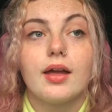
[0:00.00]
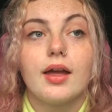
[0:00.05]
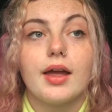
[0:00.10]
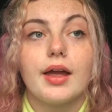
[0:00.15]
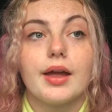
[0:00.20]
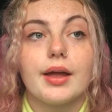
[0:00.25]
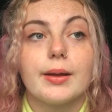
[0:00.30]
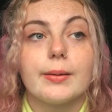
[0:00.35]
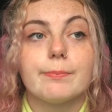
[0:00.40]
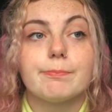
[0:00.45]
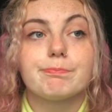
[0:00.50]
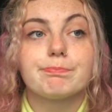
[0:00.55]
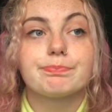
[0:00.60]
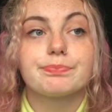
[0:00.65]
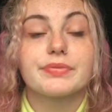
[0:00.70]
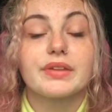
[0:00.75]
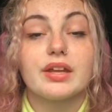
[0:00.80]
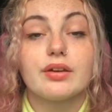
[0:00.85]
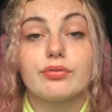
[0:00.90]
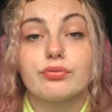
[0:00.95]

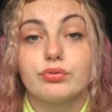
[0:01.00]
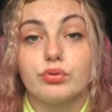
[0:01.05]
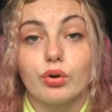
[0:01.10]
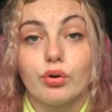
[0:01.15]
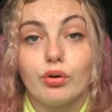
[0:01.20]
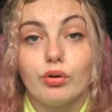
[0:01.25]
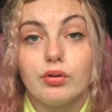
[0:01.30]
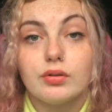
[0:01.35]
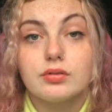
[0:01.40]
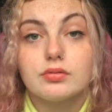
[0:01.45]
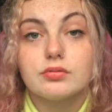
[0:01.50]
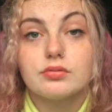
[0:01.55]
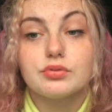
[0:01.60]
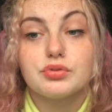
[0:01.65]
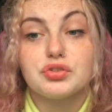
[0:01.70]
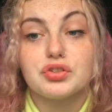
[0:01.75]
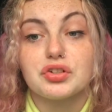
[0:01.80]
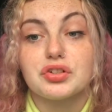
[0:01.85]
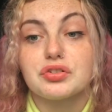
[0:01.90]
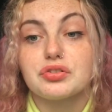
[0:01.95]
If not,
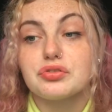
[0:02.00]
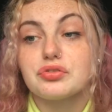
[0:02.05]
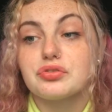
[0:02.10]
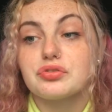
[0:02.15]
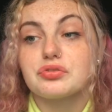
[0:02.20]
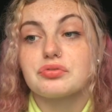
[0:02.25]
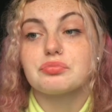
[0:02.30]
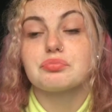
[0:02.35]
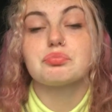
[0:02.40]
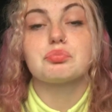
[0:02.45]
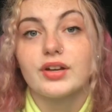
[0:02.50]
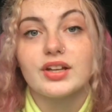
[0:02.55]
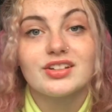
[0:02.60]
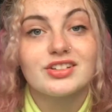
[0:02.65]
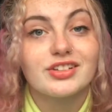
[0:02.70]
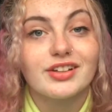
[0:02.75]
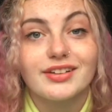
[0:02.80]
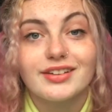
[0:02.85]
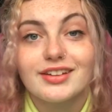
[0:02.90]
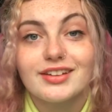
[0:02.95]
just find
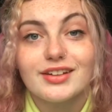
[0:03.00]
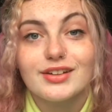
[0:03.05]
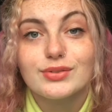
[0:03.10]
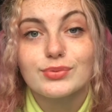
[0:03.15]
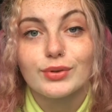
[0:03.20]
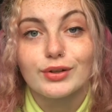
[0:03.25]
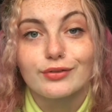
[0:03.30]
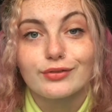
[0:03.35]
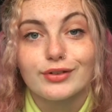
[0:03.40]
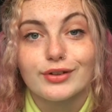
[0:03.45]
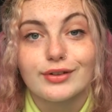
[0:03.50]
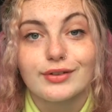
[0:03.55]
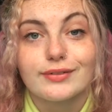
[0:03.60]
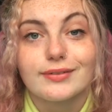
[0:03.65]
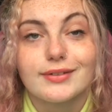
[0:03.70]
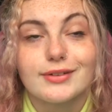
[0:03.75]
something that does work for you.